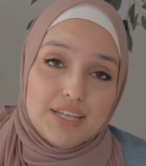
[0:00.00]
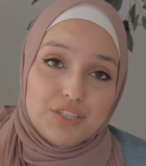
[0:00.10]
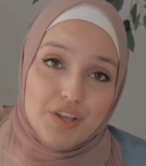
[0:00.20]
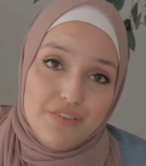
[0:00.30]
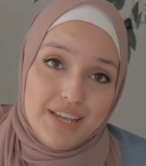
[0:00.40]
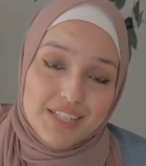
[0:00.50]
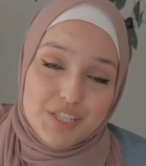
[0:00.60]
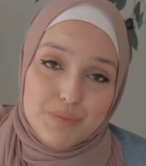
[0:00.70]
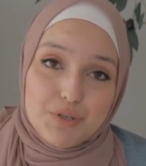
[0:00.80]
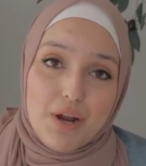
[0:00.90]
Don't forget to
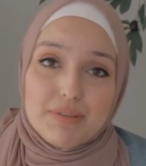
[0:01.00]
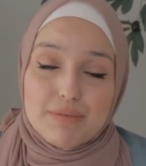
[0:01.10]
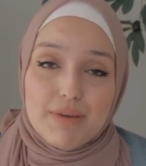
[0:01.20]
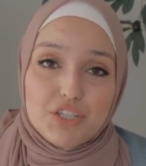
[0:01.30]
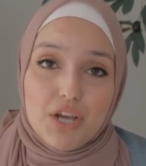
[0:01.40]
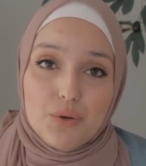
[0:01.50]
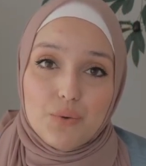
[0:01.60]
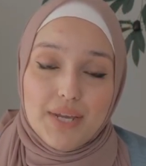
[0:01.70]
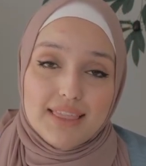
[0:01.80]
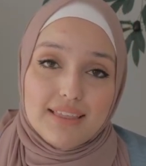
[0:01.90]
subscribe to my
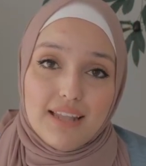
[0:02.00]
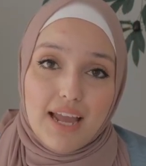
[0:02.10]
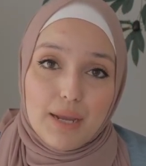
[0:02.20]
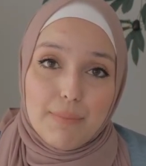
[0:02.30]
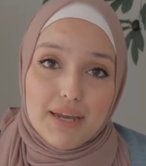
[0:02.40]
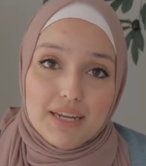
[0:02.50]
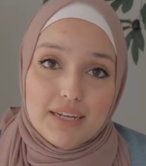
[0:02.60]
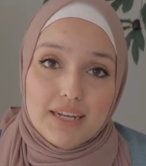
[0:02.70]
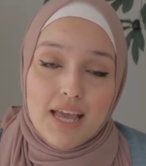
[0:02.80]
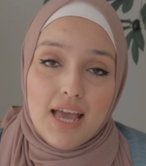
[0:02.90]
channel, hit the like
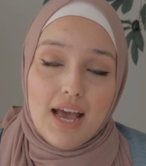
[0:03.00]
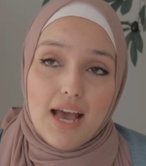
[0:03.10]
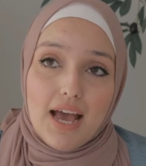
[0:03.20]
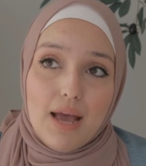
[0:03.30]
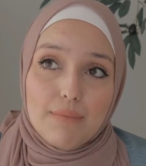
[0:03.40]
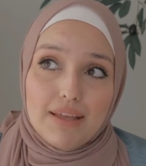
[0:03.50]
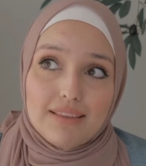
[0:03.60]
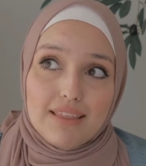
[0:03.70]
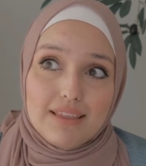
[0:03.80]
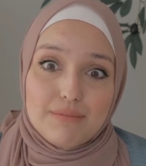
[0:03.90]
button
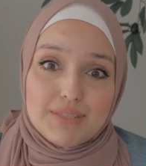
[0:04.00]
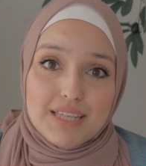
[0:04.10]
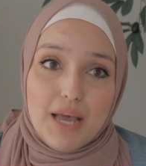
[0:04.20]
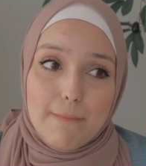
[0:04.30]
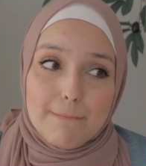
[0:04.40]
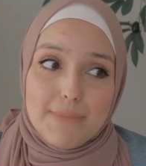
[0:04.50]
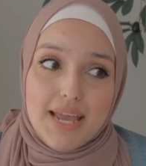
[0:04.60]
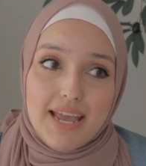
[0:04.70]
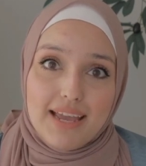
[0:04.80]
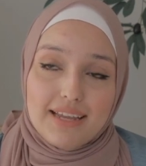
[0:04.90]
and the thumbs up
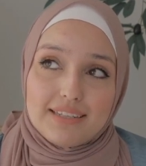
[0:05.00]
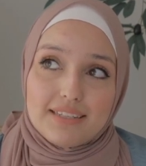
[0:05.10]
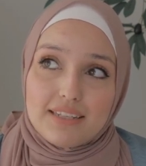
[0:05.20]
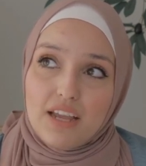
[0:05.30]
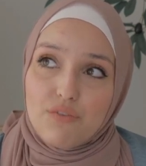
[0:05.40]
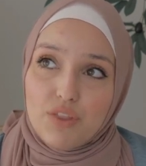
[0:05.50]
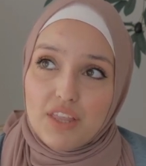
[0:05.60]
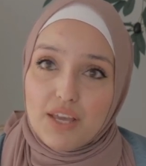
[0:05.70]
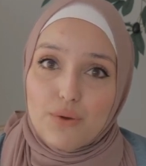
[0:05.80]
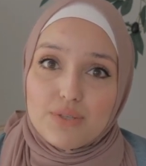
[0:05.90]
and
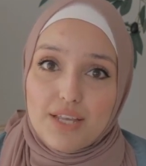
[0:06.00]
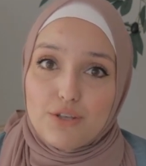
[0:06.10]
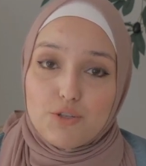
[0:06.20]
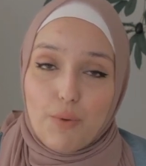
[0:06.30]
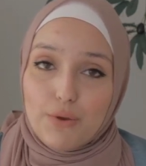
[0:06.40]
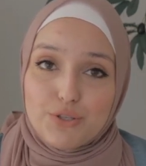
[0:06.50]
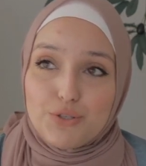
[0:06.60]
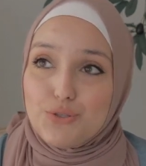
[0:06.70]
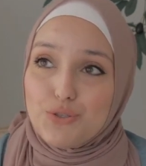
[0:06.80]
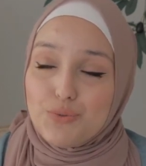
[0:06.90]
everything else that you're supposed
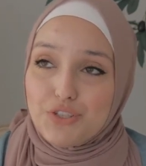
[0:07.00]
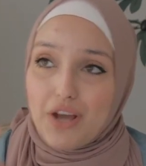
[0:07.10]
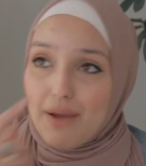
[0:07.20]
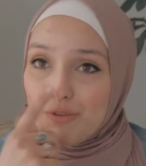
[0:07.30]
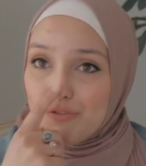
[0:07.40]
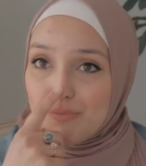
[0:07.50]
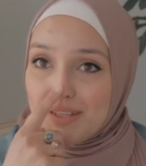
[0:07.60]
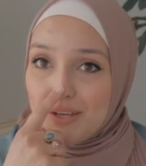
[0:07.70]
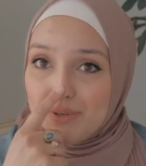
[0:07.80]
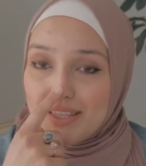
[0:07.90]
to do, which I'm not
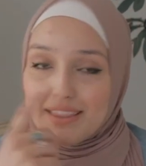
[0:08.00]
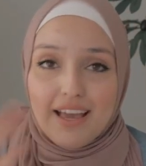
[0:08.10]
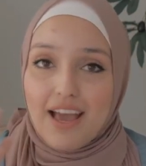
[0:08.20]
familiar with.